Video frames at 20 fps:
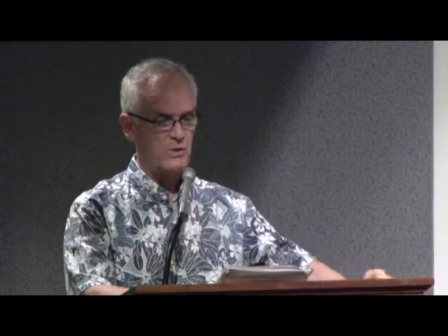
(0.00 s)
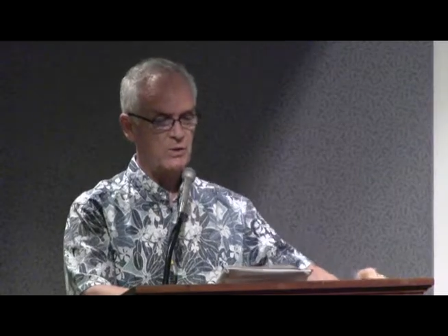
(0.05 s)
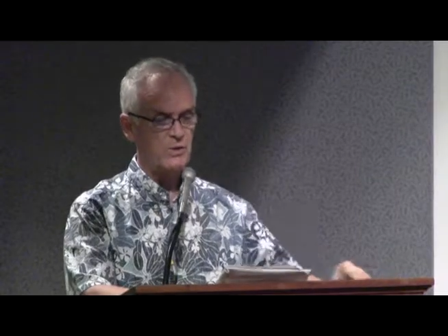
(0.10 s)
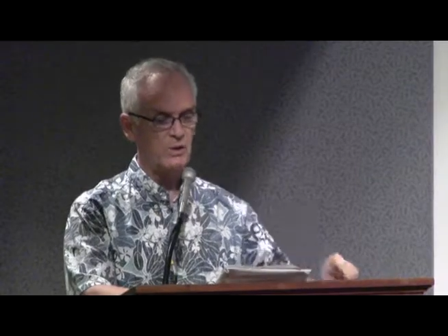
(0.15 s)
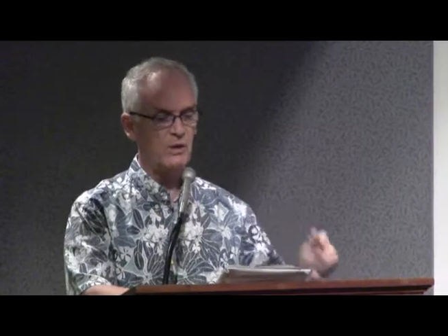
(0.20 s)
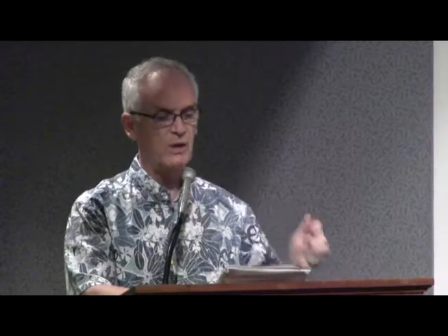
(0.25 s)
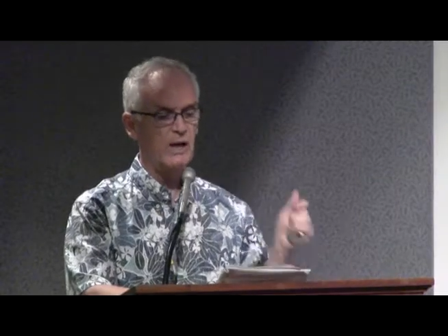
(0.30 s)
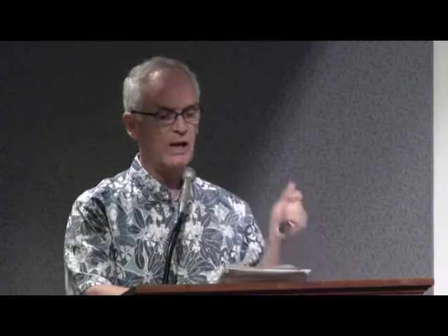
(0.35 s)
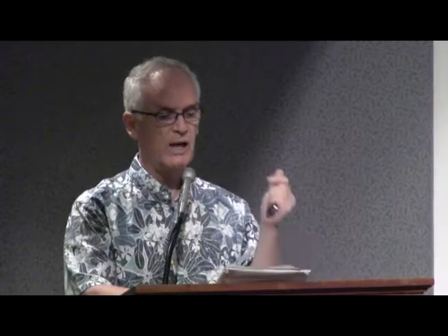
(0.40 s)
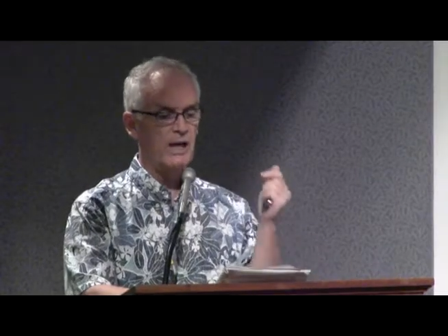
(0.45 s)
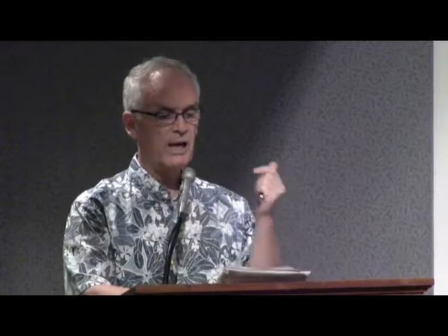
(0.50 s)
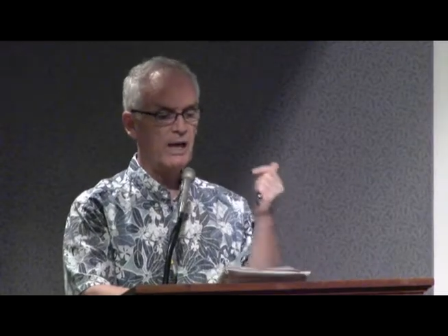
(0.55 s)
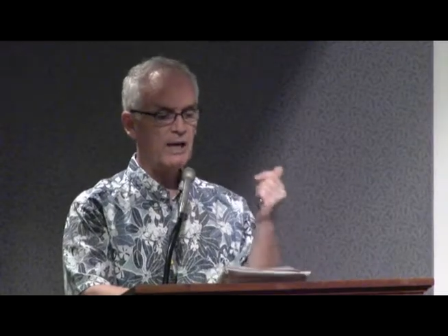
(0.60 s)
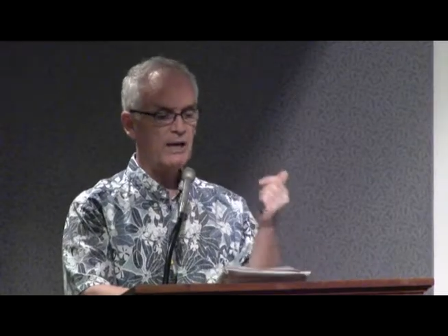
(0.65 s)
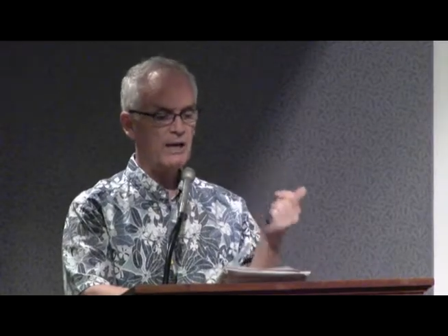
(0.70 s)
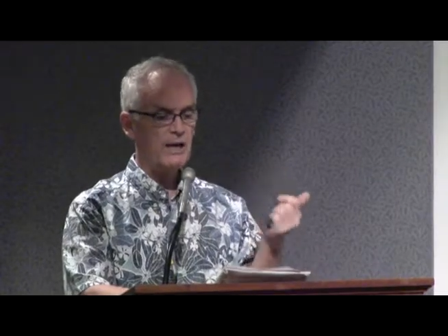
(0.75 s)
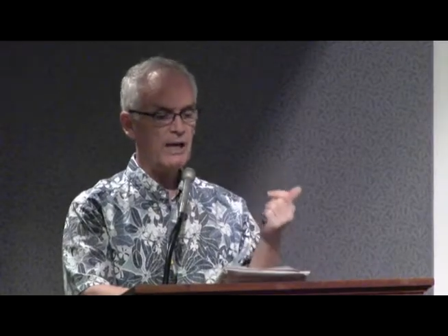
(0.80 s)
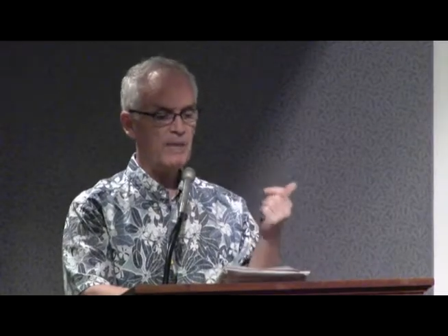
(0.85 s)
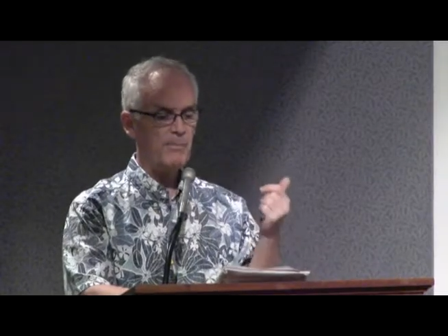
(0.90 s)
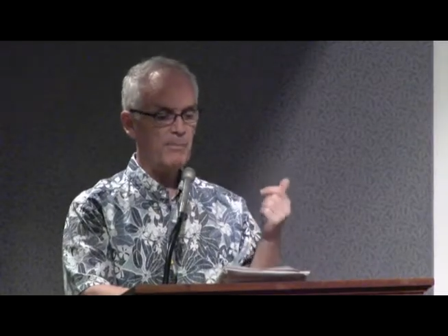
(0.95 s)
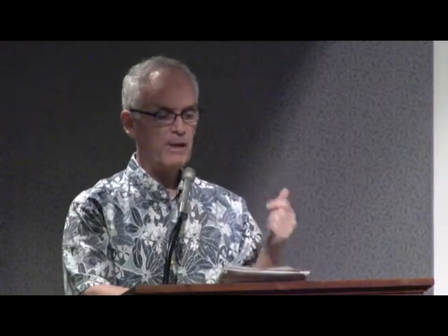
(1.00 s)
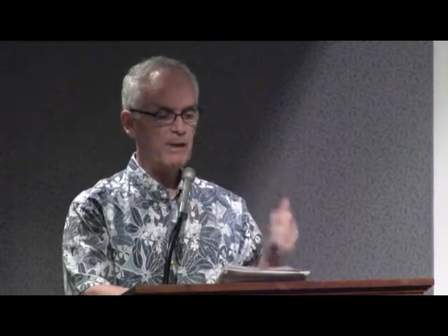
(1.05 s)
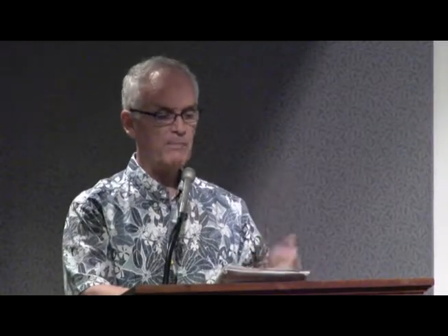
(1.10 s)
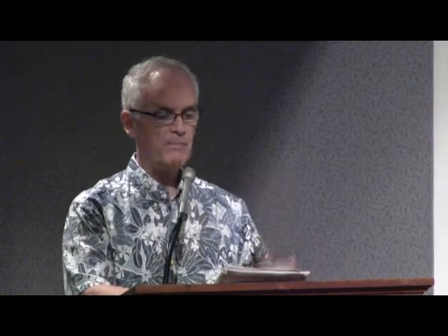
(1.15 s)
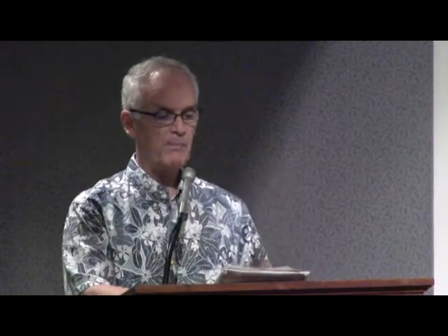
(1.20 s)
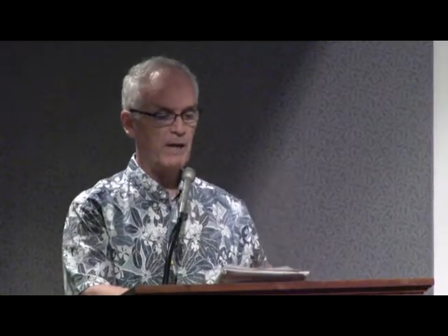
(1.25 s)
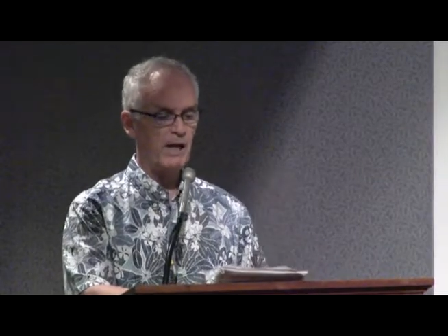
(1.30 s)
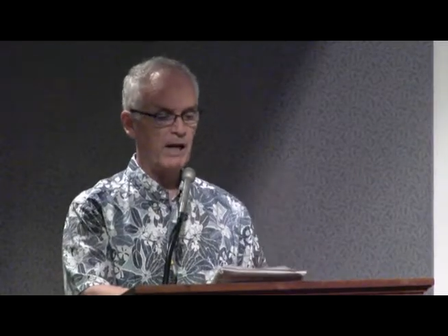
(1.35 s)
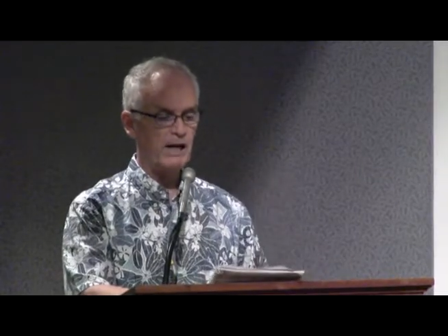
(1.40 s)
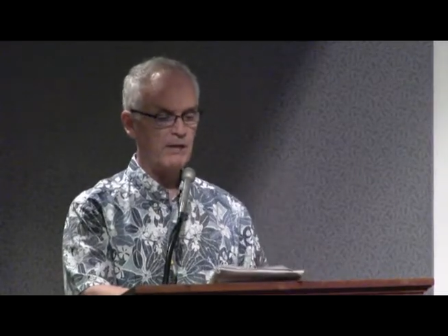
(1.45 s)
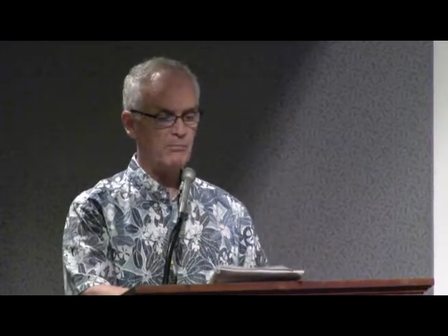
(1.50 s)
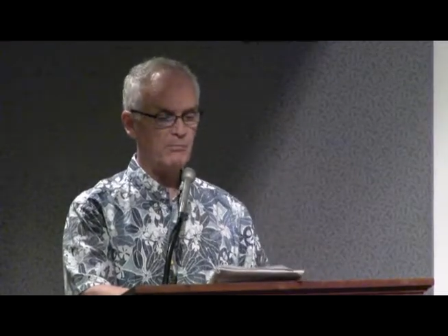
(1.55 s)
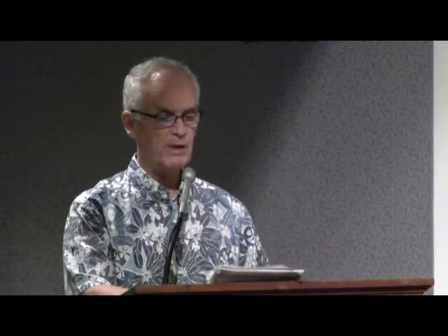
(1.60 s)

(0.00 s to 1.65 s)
So keep in mind,